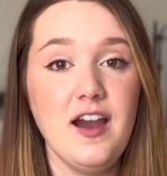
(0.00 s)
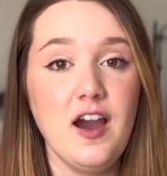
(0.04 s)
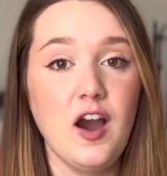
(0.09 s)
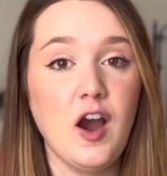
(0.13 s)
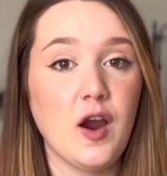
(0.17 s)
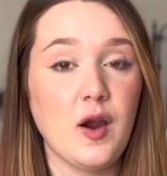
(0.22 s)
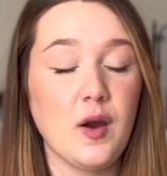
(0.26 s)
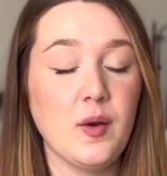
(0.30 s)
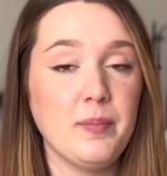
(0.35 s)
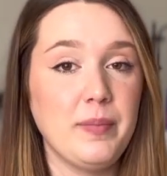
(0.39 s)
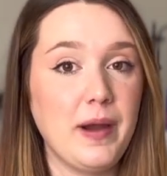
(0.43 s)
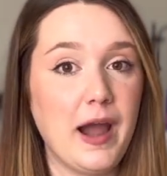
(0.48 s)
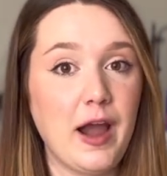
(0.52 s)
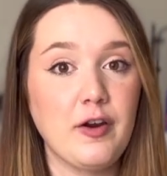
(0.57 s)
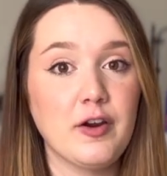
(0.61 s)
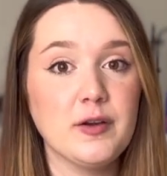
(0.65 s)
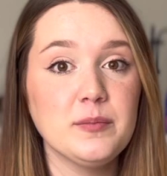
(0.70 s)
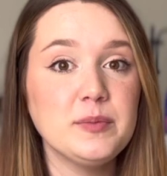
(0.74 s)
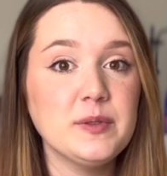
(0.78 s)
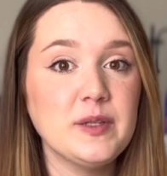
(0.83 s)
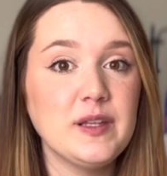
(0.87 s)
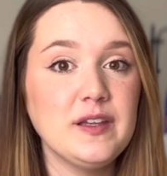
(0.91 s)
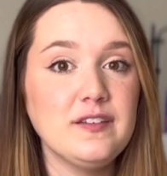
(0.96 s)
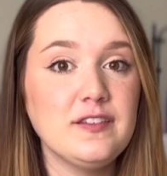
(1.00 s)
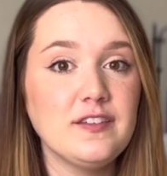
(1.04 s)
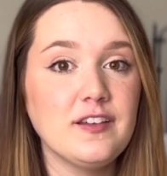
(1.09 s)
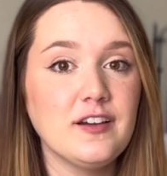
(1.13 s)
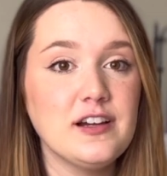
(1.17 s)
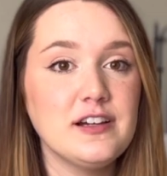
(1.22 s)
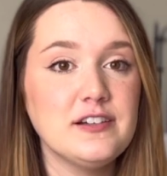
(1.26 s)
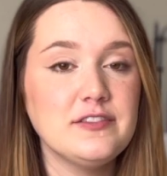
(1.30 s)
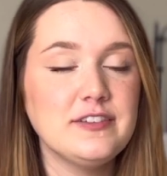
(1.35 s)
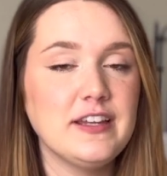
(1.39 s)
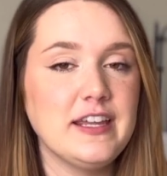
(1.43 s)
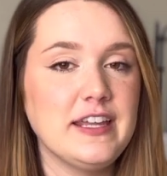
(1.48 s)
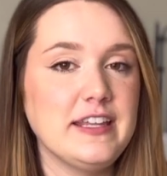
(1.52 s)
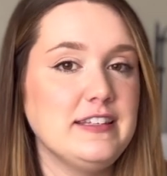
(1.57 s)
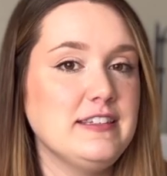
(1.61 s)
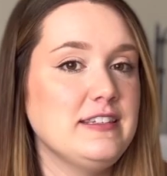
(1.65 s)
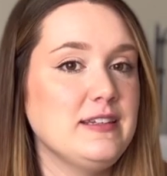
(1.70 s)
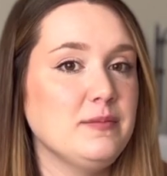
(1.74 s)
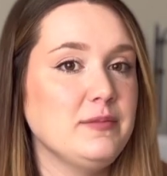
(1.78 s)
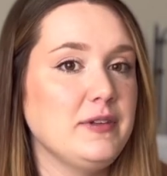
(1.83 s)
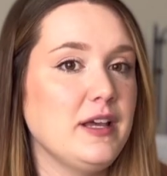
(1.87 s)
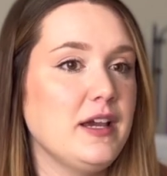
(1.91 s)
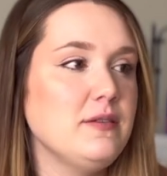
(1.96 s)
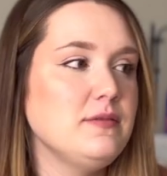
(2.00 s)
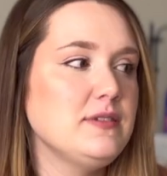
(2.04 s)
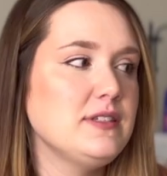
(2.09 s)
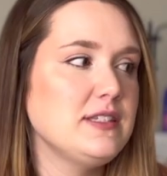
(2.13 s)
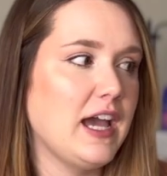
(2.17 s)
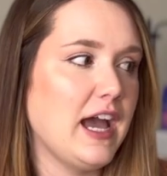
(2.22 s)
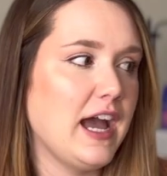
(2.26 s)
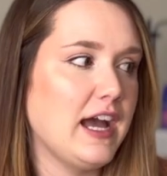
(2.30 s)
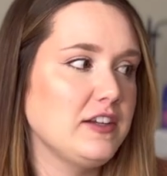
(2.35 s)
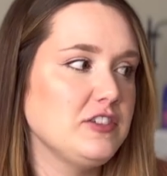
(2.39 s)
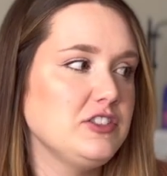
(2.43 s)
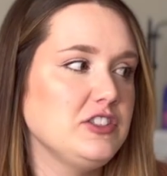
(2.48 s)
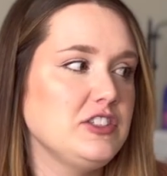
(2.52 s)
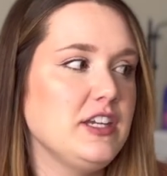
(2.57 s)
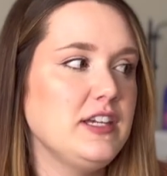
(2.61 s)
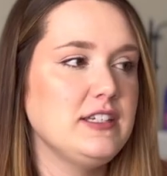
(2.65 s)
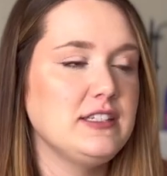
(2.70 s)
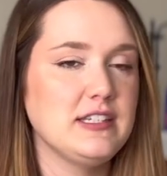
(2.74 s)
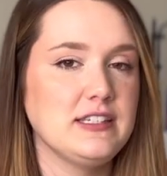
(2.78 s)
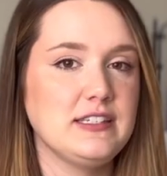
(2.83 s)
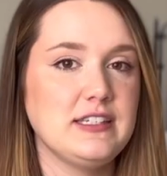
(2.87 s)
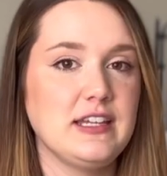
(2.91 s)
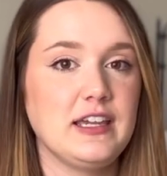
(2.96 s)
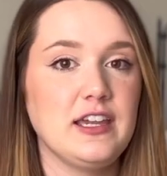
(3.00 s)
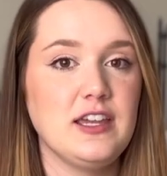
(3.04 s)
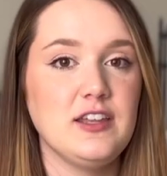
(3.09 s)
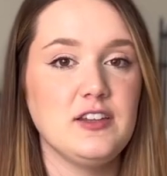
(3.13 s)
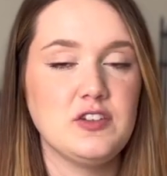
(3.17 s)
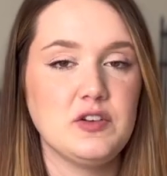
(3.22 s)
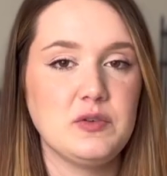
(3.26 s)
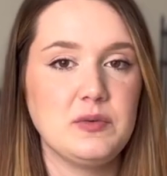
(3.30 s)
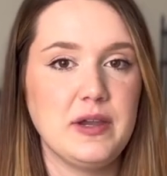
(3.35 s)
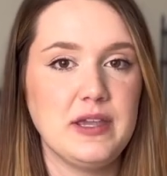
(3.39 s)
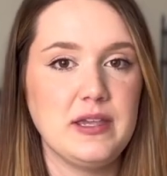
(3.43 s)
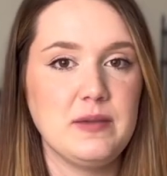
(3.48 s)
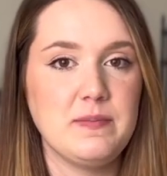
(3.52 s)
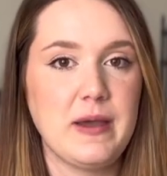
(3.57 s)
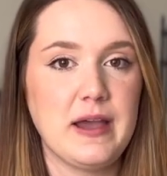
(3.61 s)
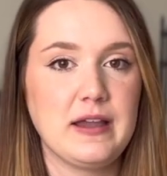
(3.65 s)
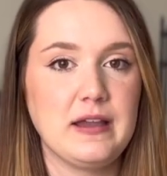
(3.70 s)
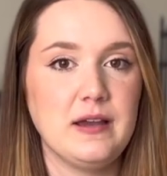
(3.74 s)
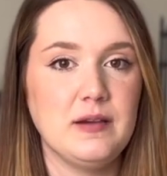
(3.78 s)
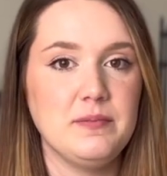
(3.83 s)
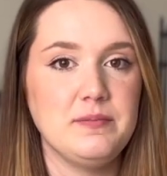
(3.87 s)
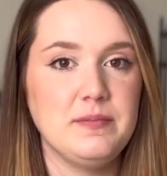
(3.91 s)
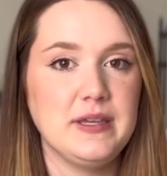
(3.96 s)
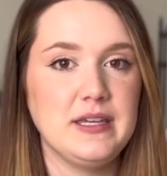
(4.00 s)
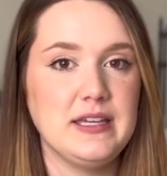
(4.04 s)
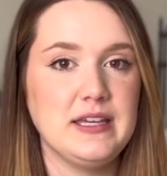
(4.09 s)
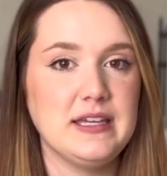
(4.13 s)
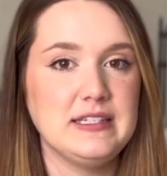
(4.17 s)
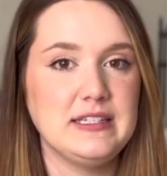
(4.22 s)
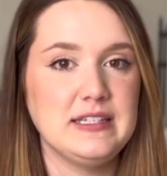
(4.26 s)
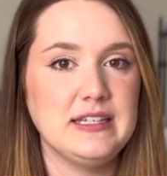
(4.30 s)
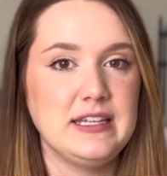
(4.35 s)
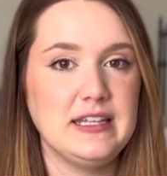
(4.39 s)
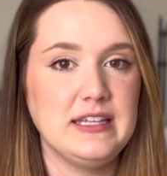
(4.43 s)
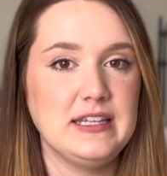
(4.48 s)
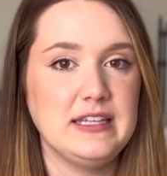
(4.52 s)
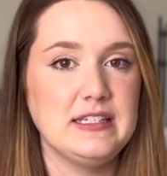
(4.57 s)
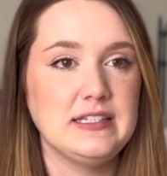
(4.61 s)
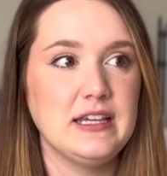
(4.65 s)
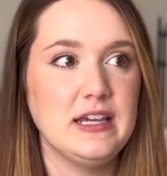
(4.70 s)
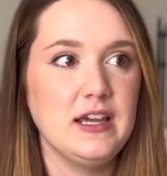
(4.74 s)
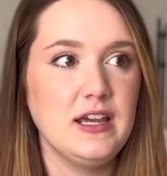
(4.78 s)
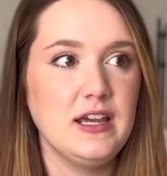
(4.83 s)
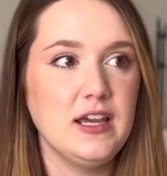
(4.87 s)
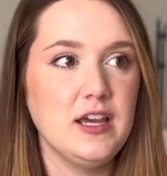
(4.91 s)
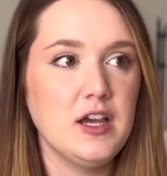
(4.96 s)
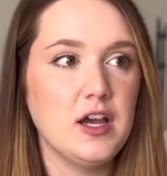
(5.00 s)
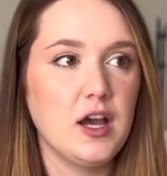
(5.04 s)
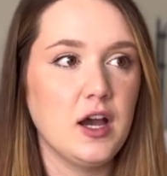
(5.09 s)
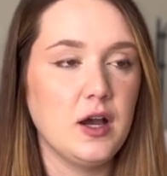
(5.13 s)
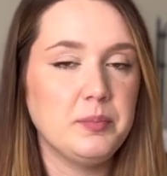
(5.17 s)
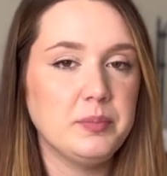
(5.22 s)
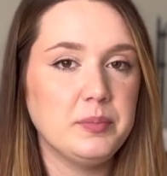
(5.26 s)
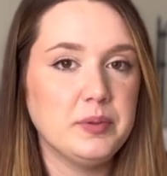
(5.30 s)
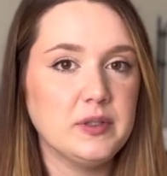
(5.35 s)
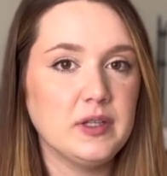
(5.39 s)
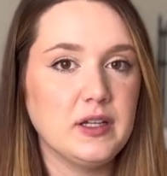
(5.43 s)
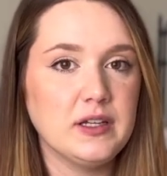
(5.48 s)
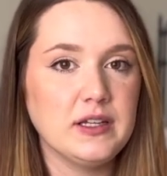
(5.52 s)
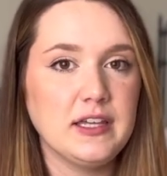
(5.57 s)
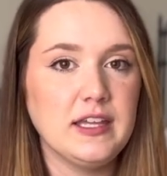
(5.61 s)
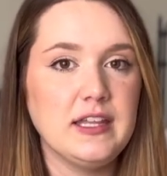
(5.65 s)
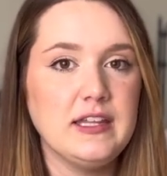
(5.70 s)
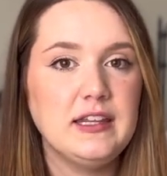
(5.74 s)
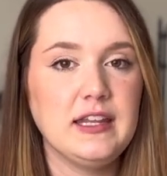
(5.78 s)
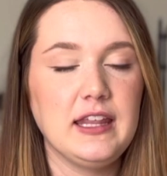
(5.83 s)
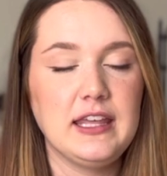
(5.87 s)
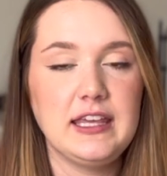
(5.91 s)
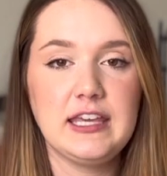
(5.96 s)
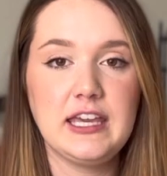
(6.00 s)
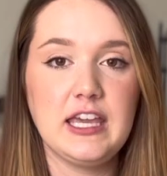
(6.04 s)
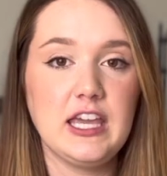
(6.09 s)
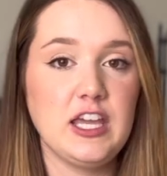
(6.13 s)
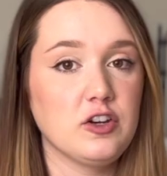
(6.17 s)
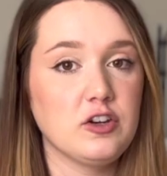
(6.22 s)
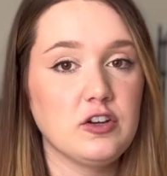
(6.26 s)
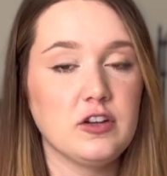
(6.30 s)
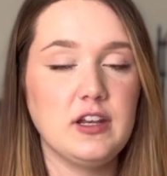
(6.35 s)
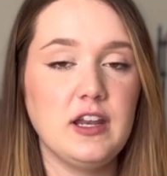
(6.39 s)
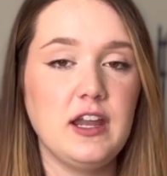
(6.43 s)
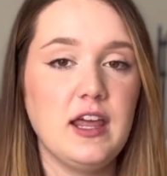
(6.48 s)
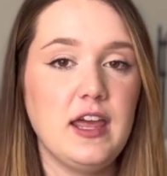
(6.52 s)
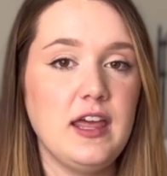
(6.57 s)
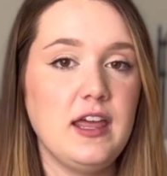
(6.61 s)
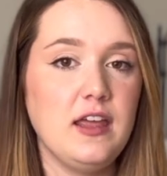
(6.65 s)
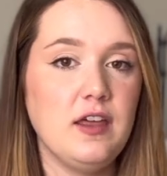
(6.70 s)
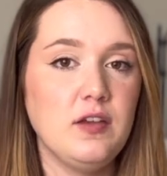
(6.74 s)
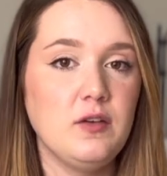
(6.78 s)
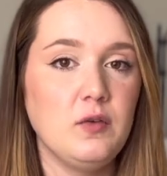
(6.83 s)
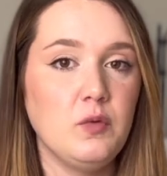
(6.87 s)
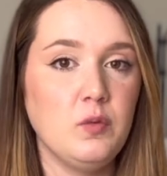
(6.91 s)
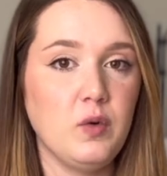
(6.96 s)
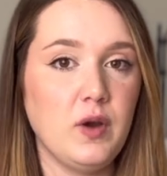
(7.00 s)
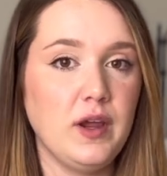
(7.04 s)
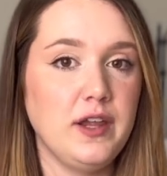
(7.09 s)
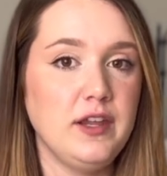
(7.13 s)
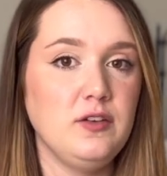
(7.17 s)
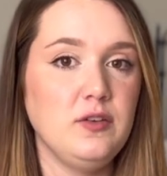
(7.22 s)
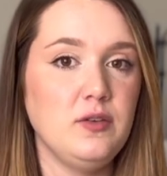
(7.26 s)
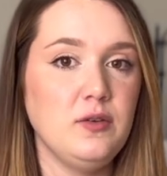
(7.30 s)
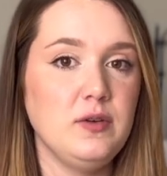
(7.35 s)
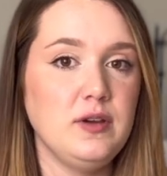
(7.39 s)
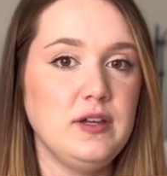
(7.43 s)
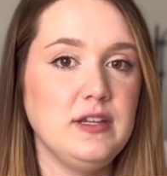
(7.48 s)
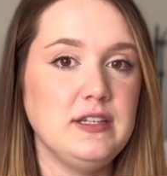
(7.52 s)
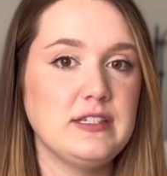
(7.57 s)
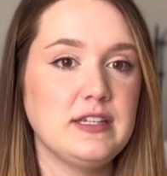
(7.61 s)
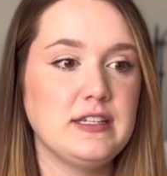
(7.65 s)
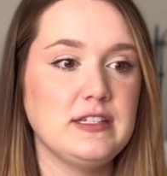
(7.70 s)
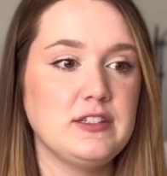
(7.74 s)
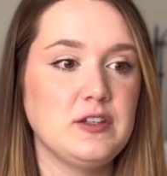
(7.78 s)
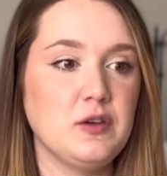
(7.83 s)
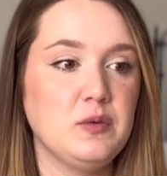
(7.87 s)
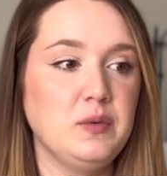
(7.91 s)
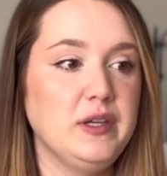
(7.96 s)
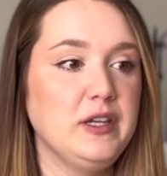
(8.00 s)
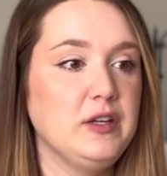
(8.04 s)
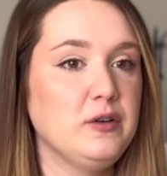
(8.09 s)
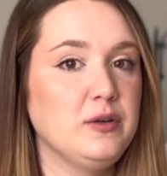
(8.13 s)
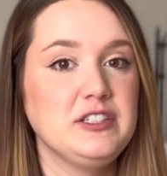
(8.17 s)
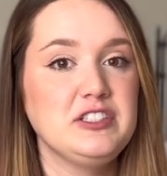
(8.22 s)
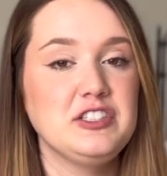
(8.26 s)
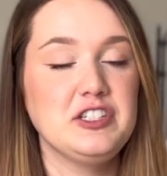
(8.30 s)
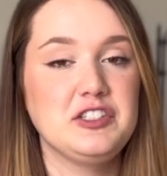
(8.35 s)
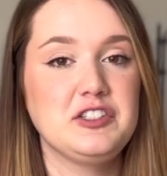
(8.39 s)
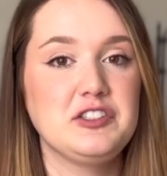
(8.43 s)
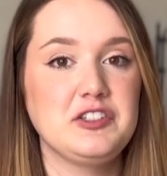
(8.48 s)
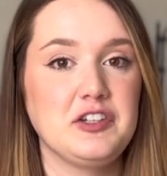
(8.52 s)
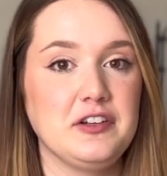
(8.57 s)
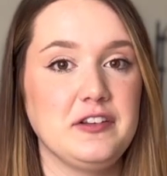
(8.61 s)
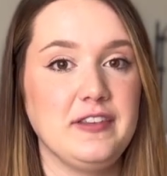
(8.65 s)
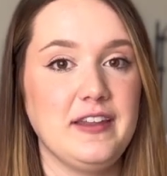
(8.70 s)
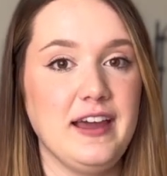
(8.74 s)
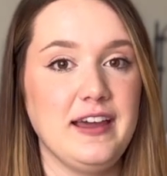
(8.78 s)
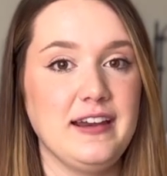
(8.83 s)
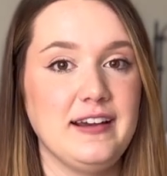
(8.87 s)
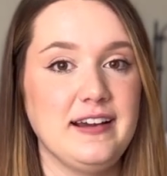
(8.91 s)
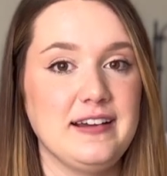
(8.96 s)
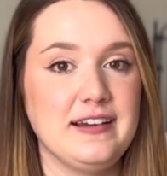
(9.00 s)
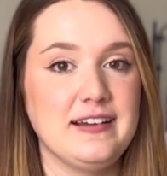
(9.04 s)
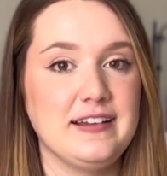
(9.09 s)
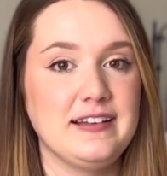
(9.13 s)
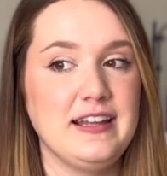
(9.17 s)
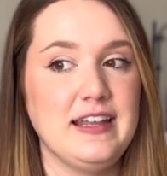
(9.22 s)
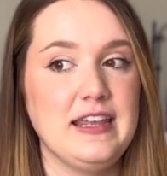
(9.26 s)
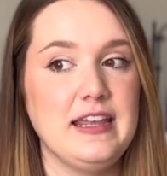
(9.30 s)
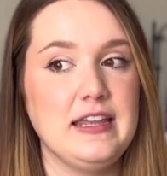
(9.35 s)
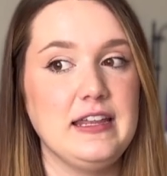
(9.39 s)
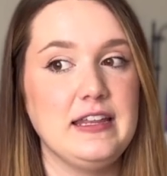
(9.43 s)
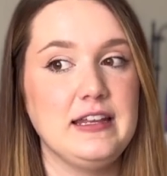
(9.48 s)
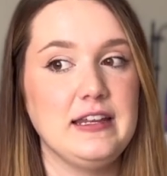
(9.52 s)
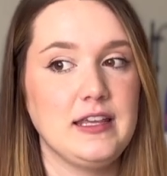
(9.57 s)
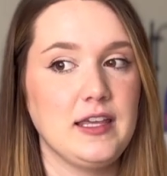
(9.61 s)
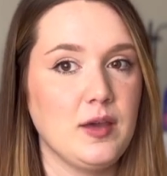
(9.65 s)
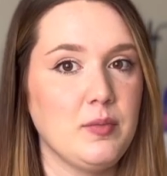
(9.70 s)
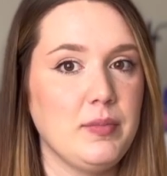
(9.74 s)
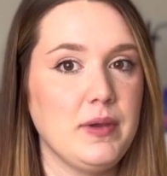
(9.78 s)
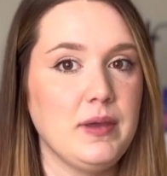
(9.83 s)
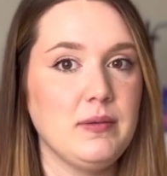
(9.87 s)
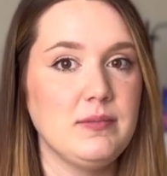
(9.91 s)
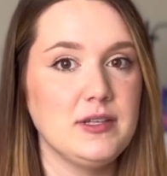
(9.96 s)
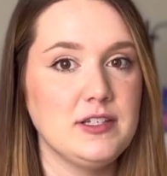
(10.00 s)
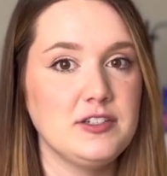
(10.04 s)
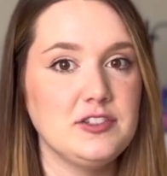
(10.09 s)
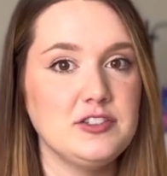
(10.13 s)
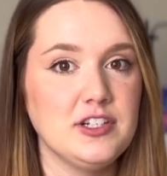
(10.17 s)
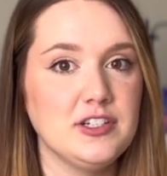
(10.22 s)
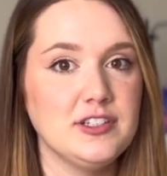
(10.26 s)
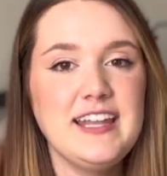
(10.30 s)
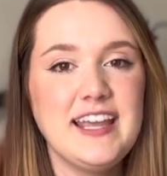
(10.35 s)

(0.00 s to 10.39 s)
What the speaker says: our power blinked off, and sometimes the Hatch takes a second to wake back up because it is a plug-in like internet white noise, and so we quick just turned that on and it kept baby chill.